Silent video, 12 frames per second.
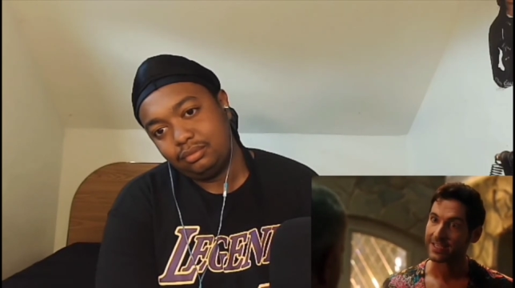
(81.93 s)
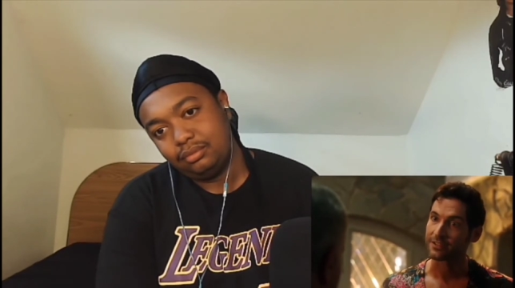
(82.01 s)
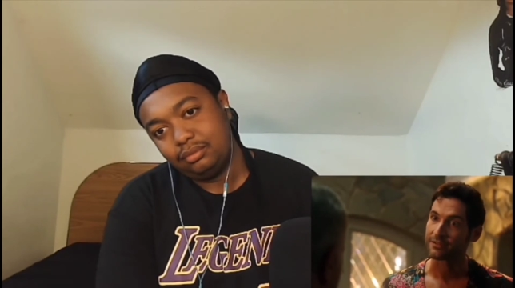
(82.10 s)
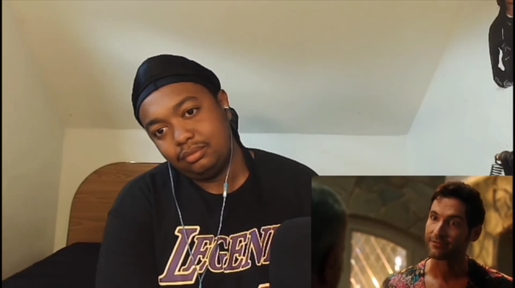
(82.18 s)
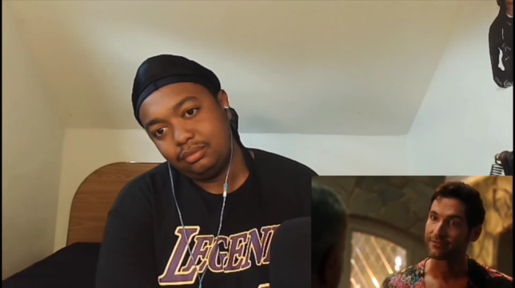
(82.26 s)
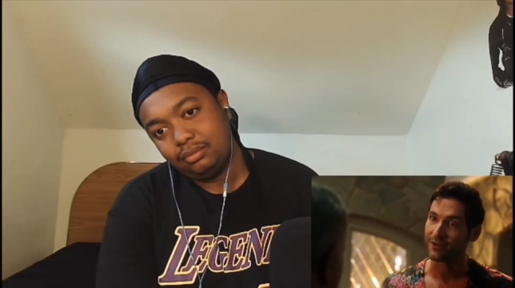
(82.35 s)
Speaker 1: is
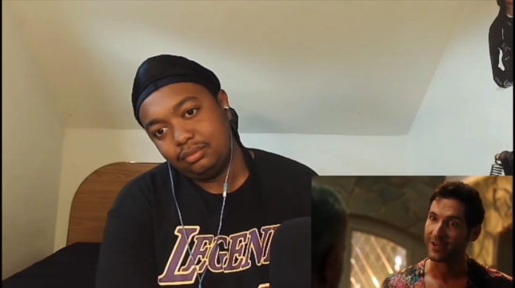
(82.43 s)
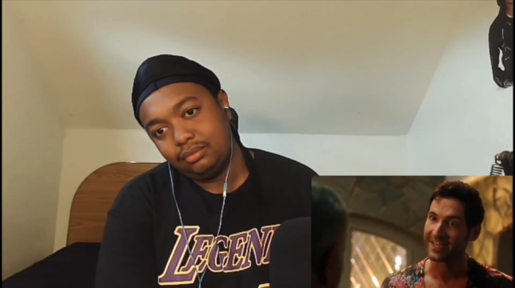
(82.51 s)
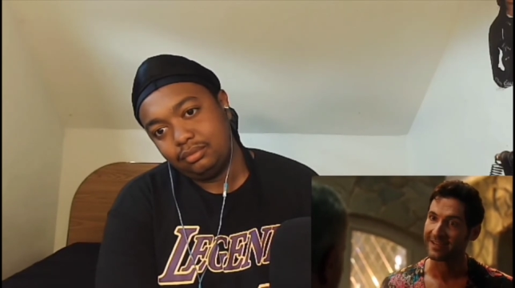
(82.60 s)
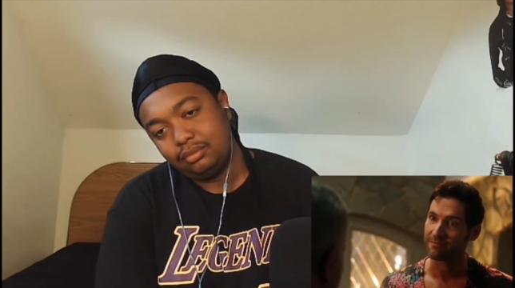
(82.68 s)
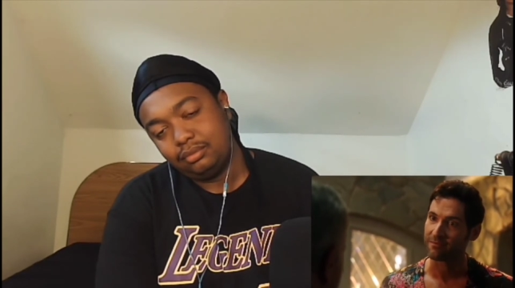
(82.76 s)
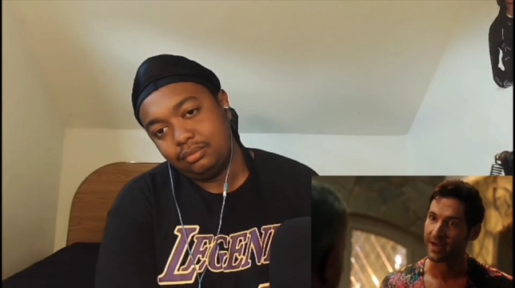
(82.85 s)
to
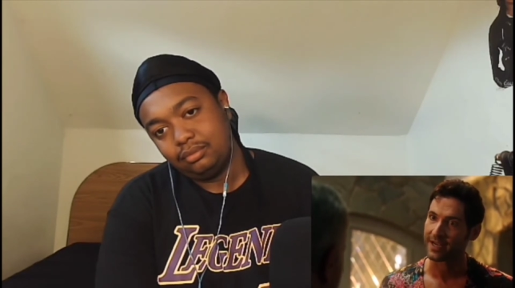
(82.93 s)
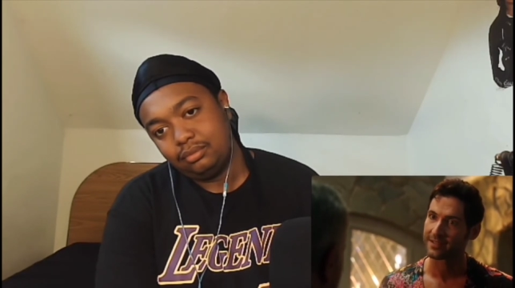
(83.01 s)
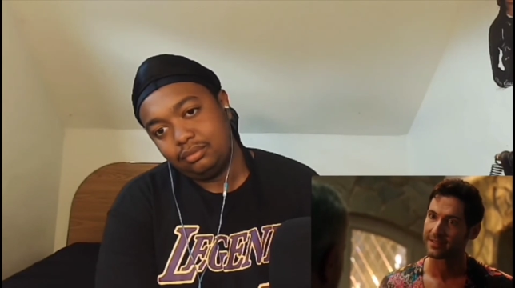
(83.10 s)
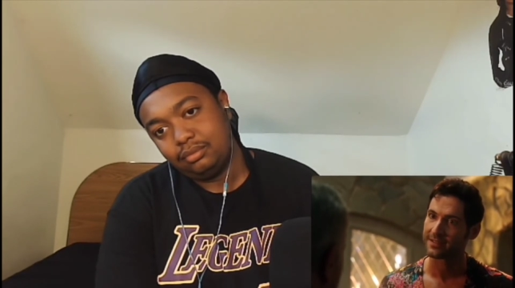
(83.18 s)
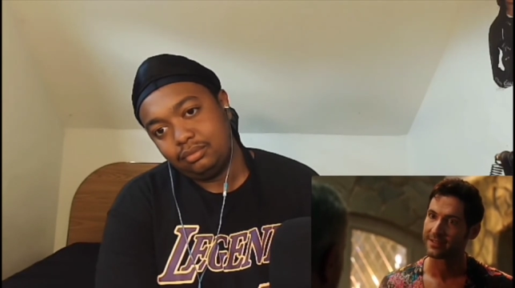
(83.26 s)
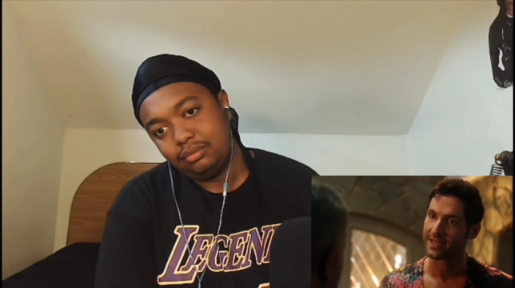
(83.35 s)
fully
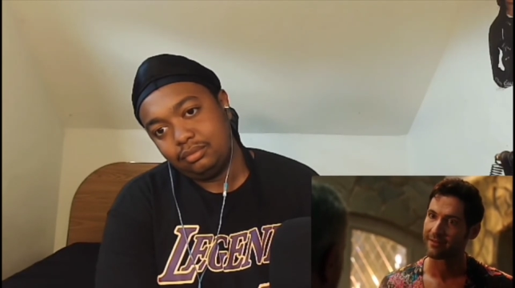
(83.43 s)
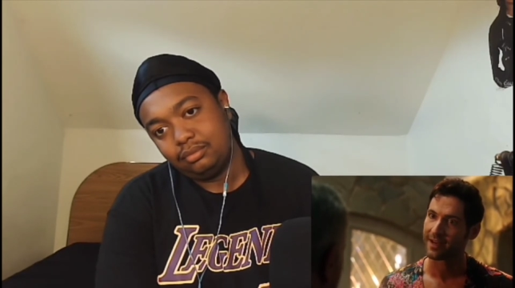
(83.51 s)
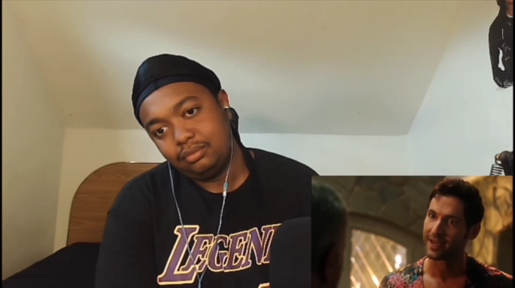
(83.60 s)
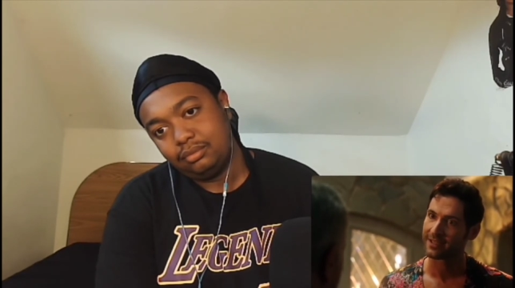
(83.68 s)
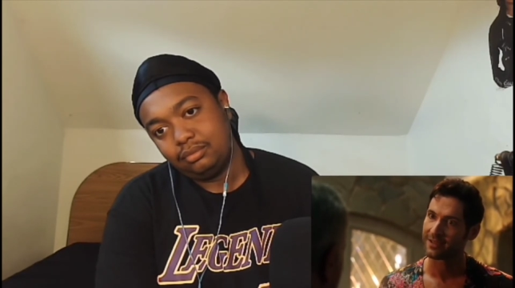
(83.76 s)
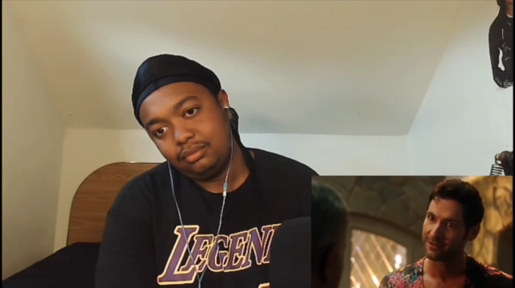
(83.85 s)
embrace the devil
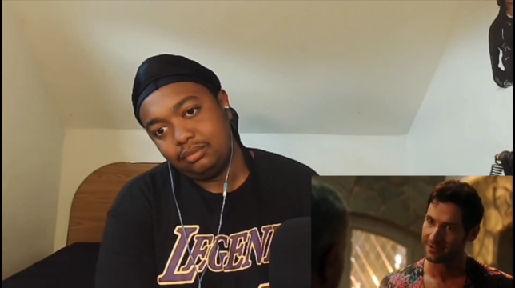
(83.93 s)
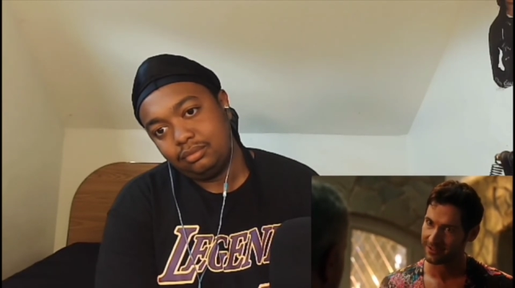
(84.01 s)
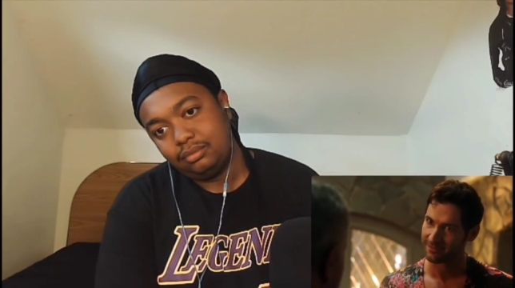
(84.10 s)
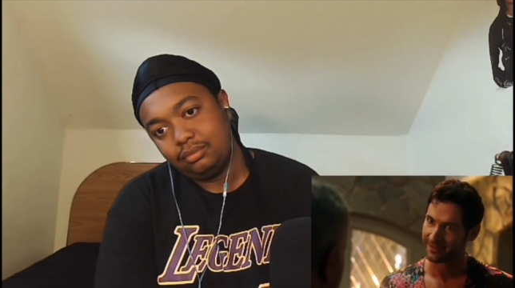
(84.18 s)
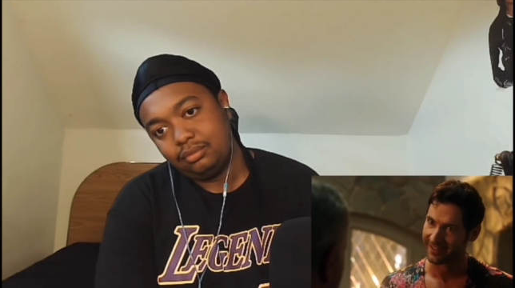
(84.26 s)
I used to be.